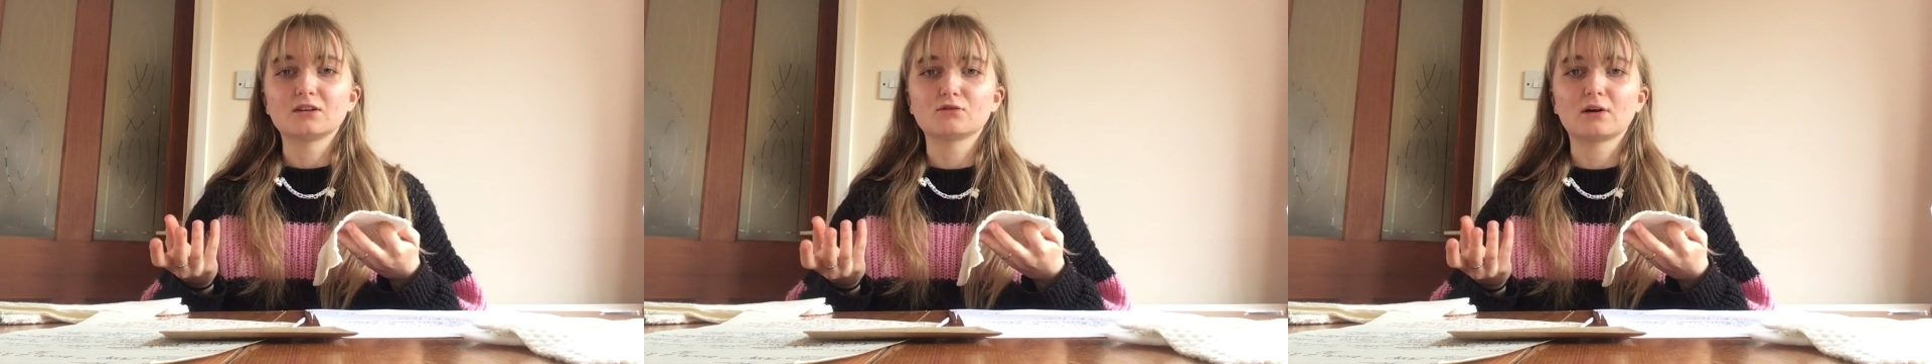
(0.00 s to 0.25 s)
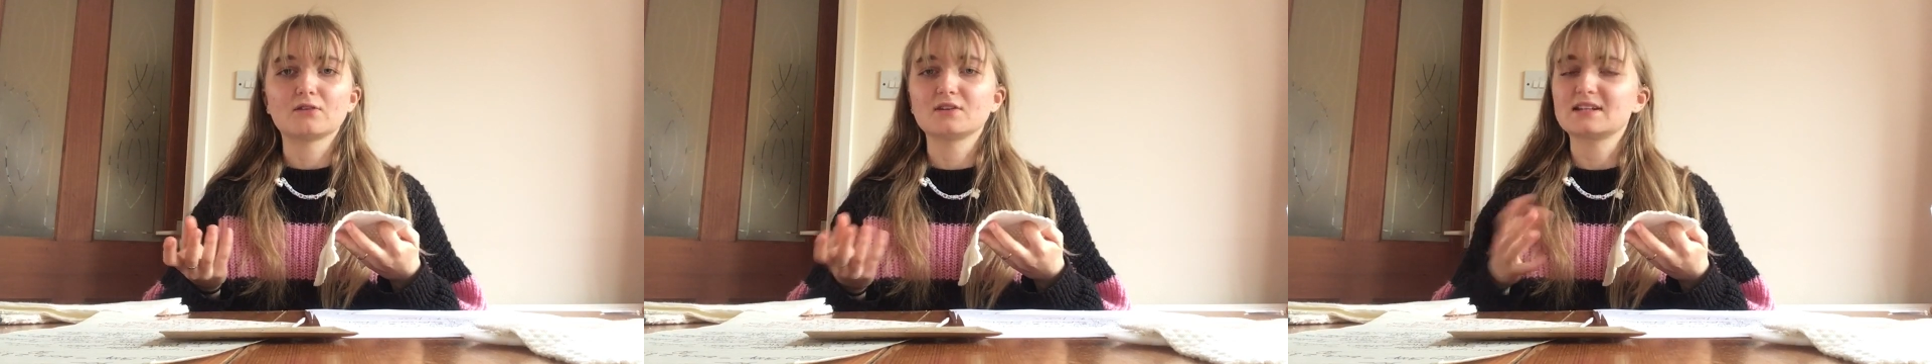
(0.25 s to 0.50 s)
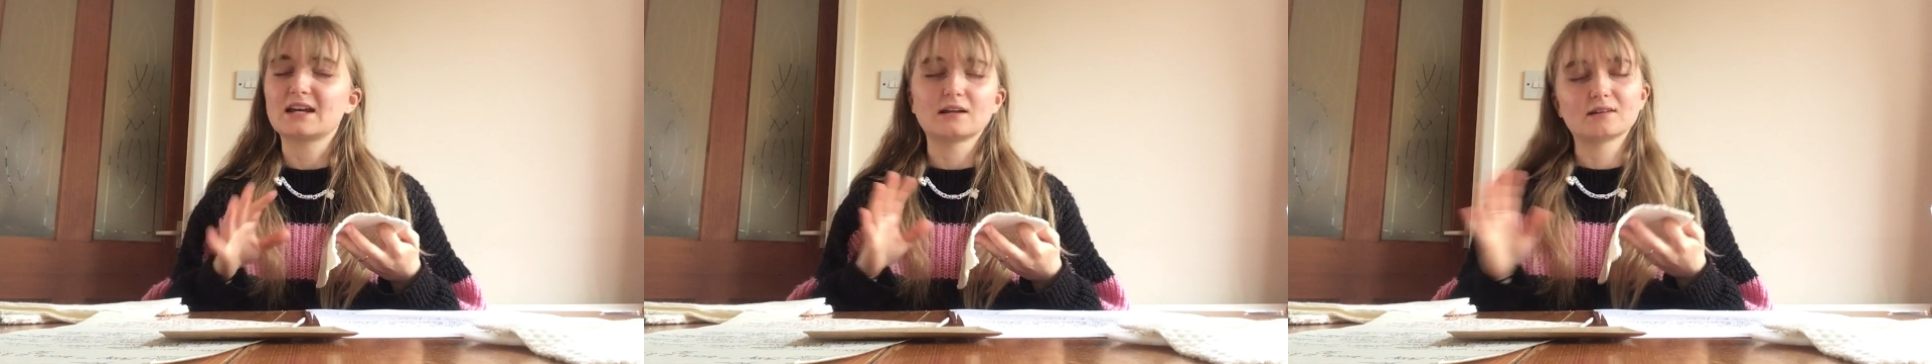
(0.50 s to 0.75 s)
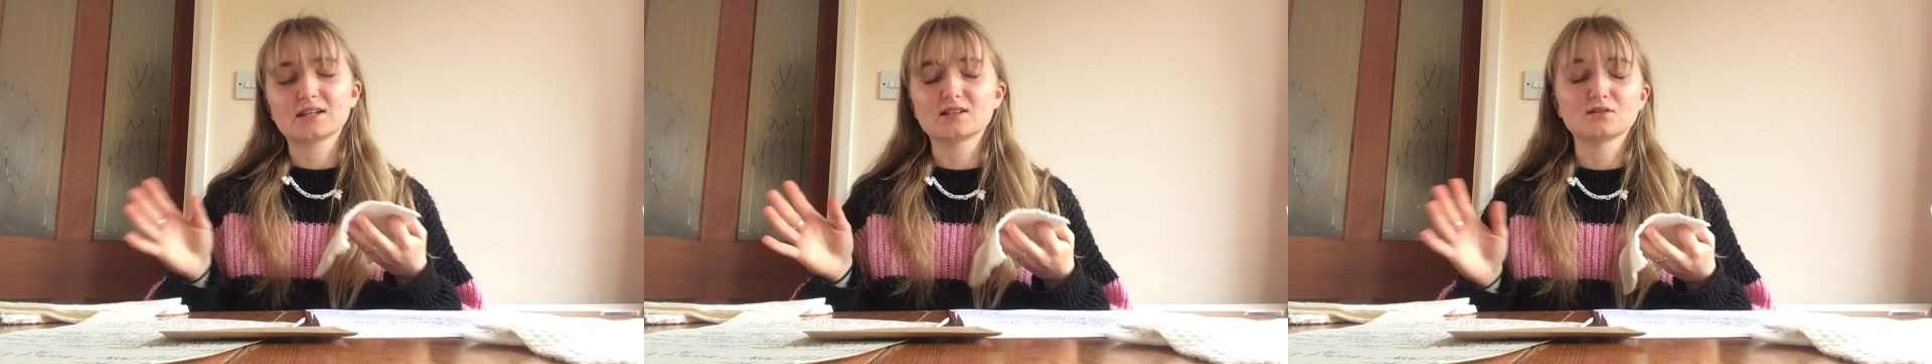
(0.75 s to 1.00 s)
throughout the day.
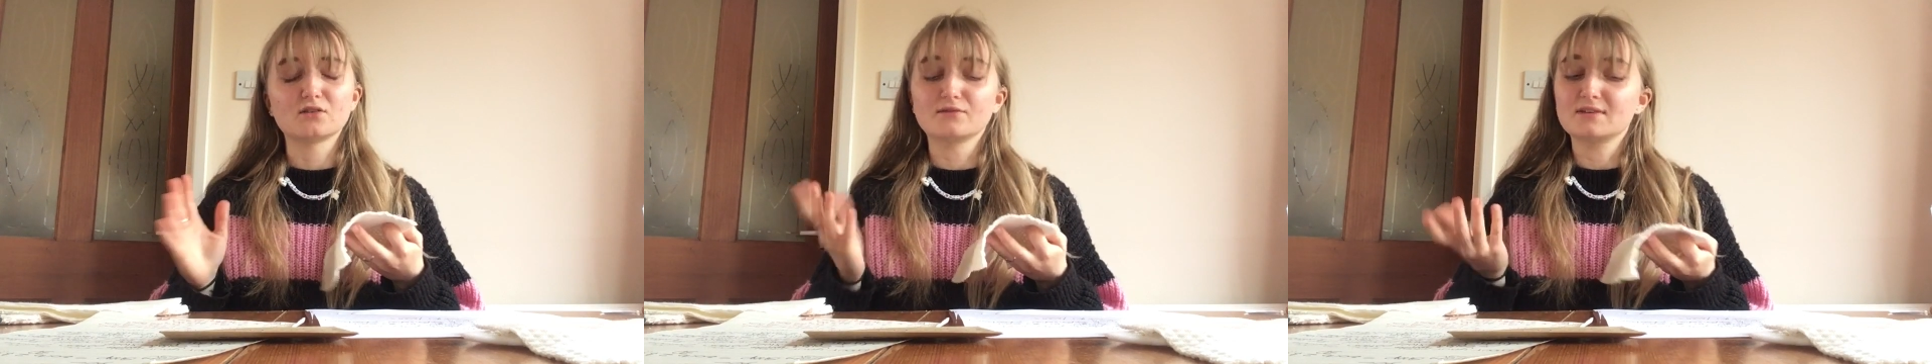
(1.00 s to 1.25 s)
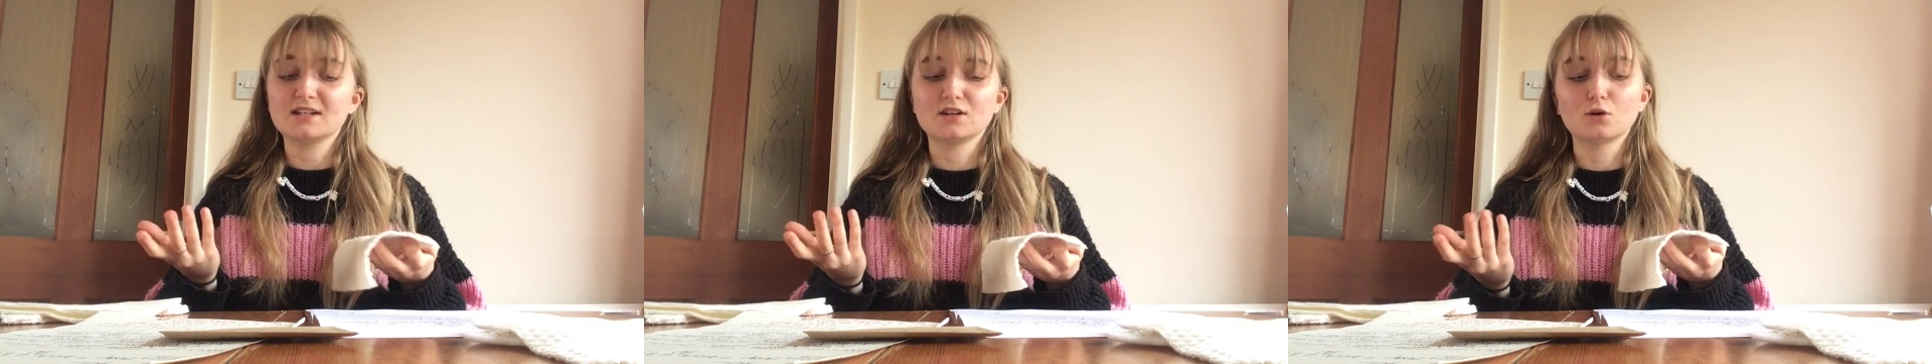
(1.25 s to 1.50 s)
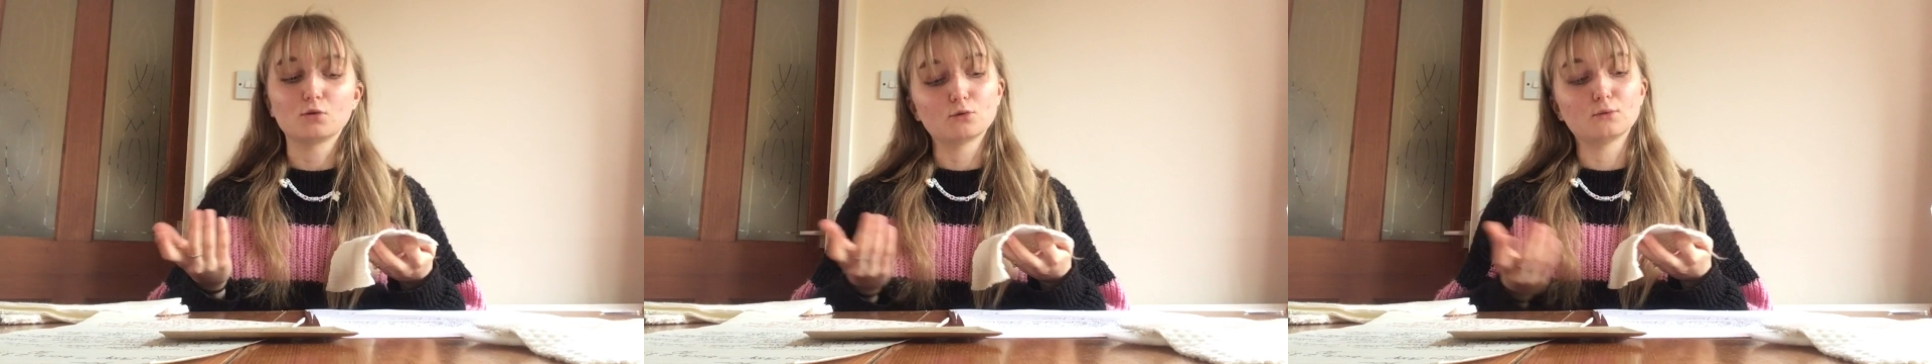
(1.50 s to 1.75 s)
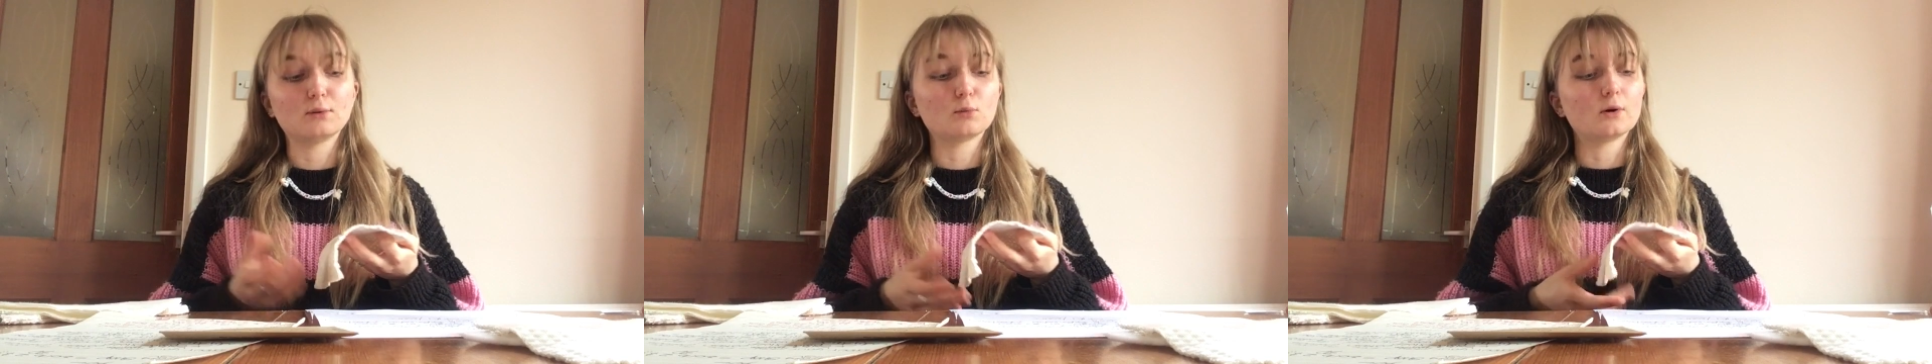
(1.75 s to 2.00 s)
That's obviously not
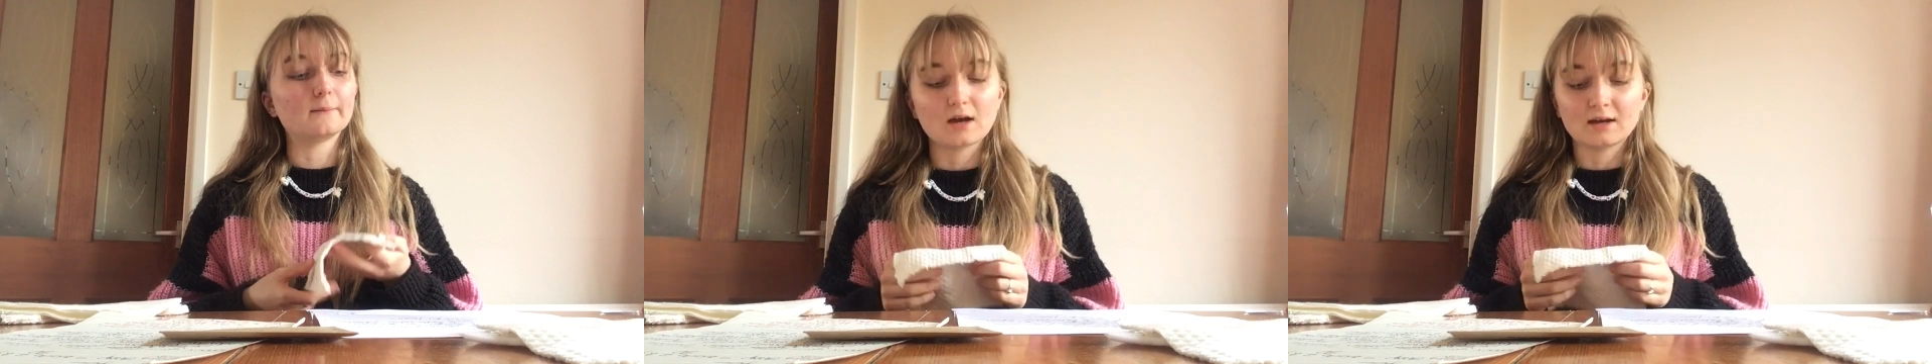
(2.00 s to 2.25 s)
what we want.